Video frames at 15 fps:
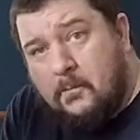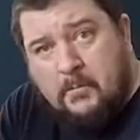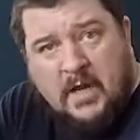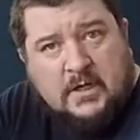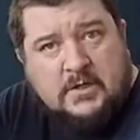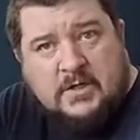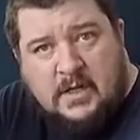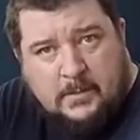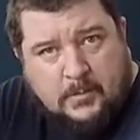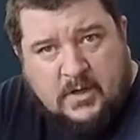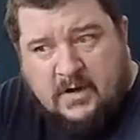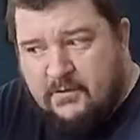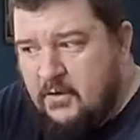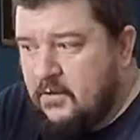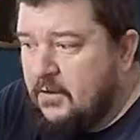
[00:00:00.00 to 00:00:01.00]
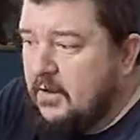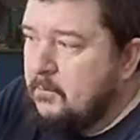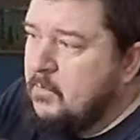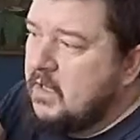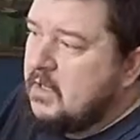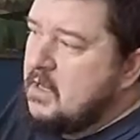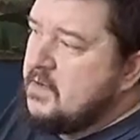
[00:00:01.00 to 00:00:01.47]
mixed up and everything
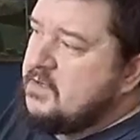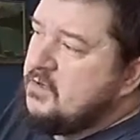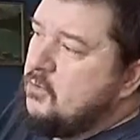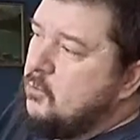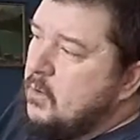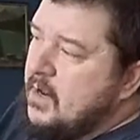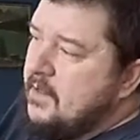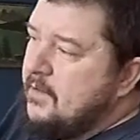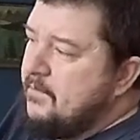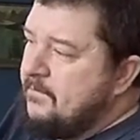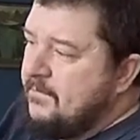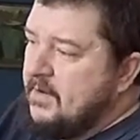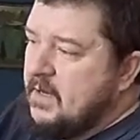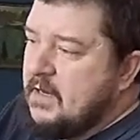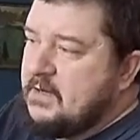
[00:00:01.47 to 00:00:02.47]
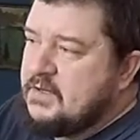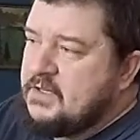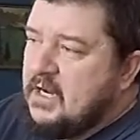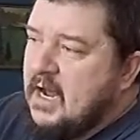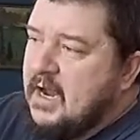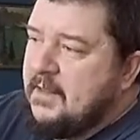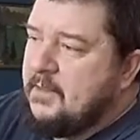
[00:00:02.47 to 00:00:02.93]
because of the way they fit
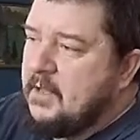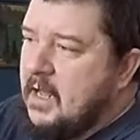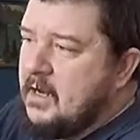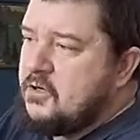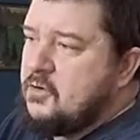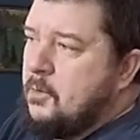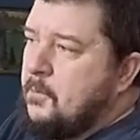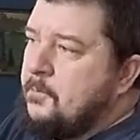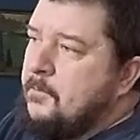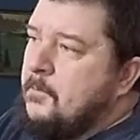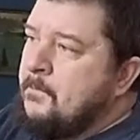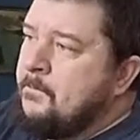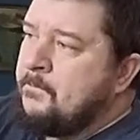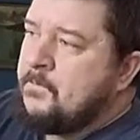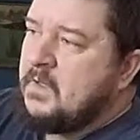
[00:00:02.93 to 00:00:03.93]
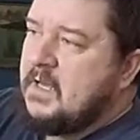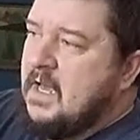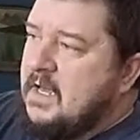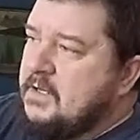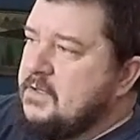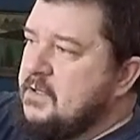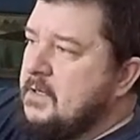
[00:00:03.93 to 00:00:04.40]
inside the actual
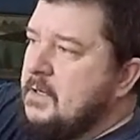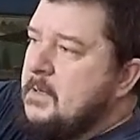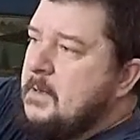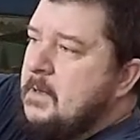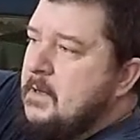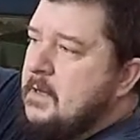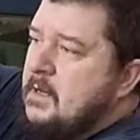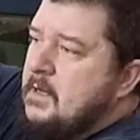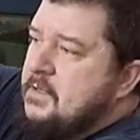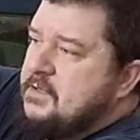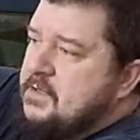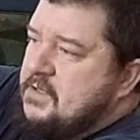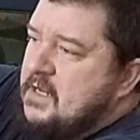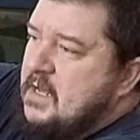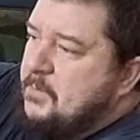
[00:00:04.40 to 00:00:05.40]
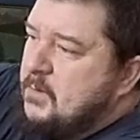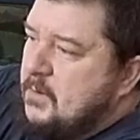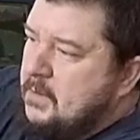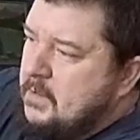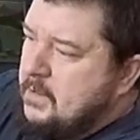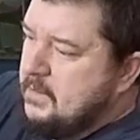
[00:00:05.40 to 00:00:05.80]
case. As an example,